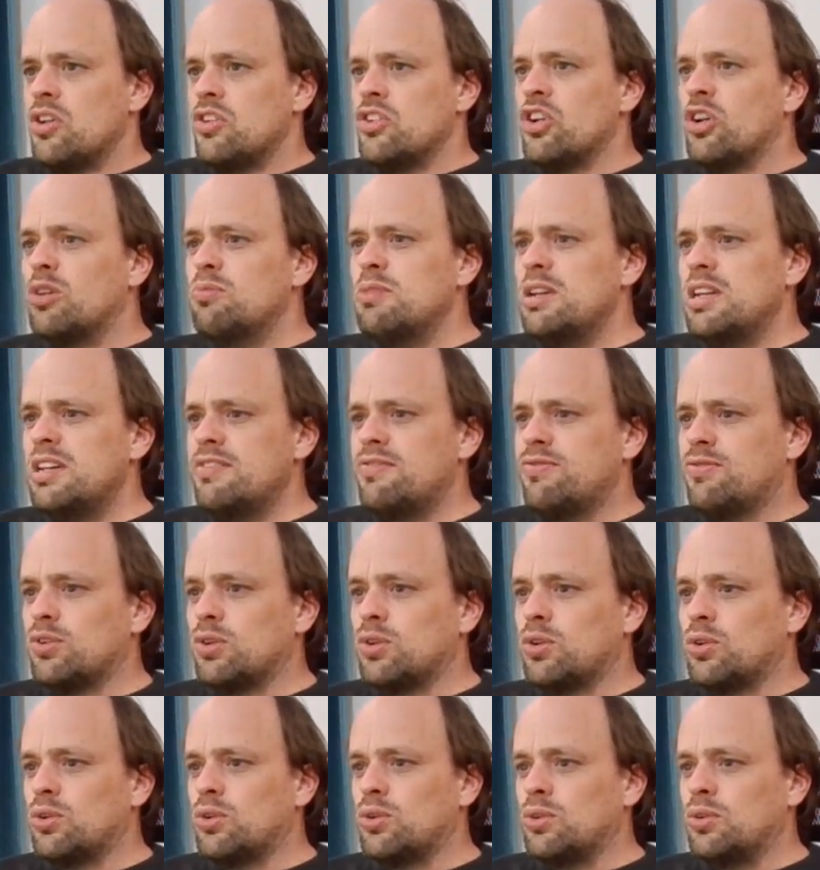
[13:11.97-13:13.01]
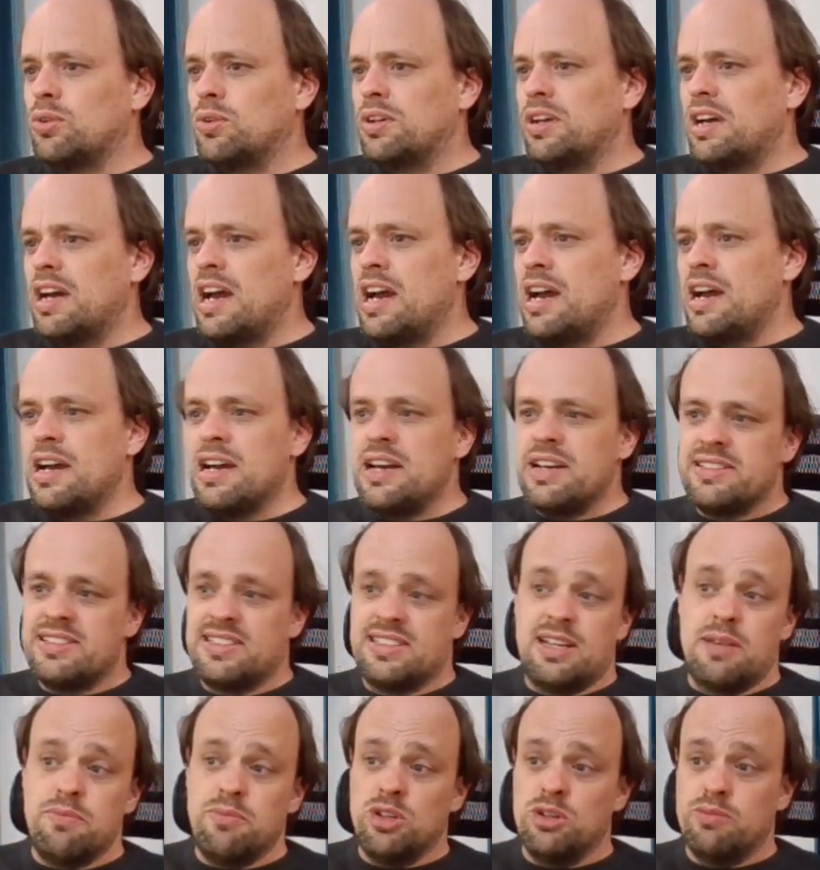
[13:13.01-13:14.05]
normally for
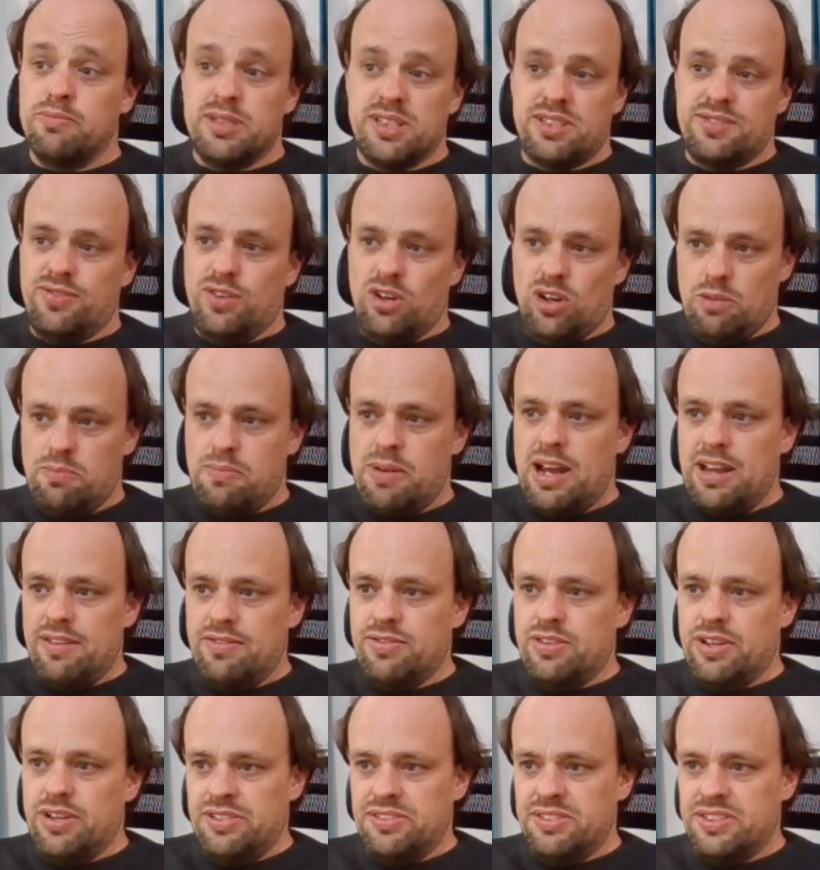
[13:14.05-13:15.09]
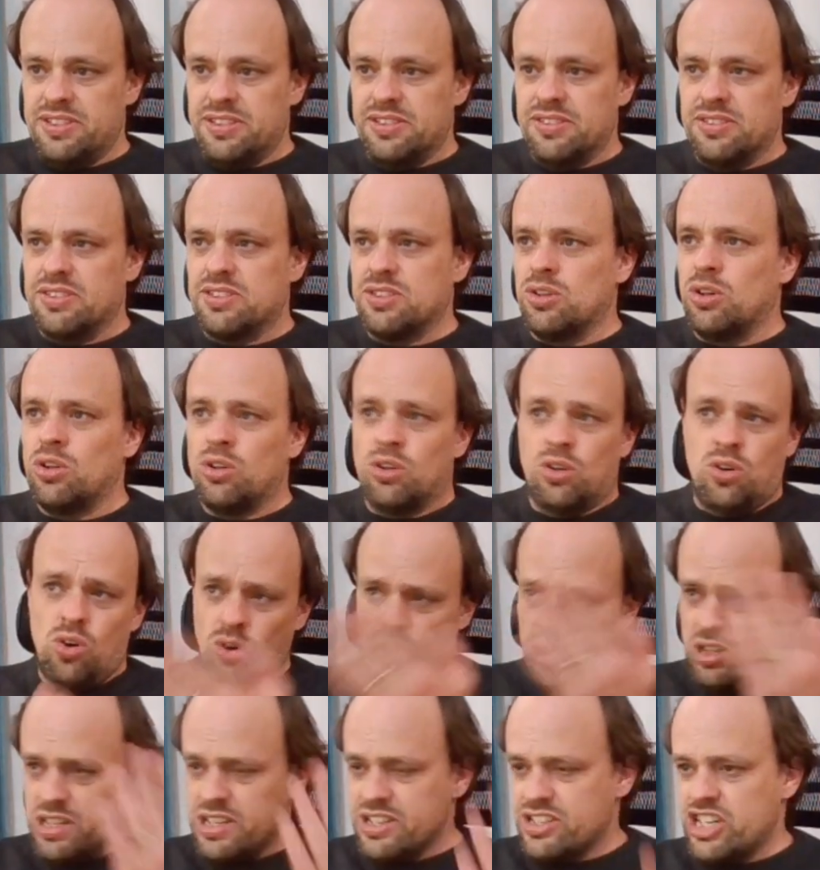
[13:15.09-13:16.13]
skip numbers followed by, for instance, or
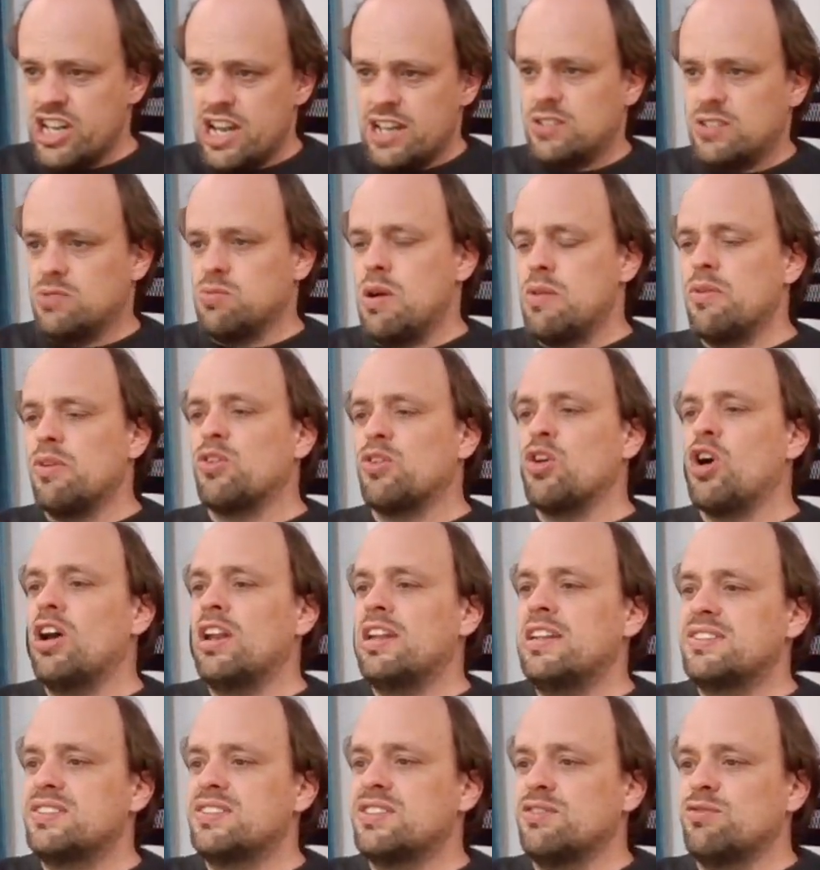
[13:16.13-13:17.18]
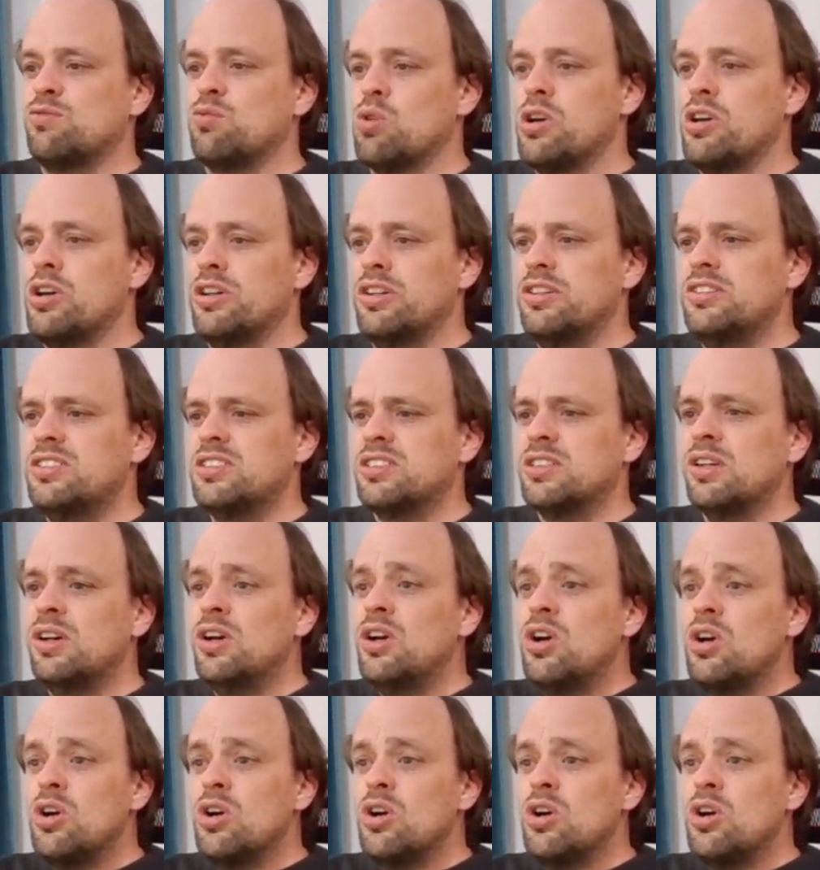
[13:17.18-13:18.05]
all these checks where we've got a list of words,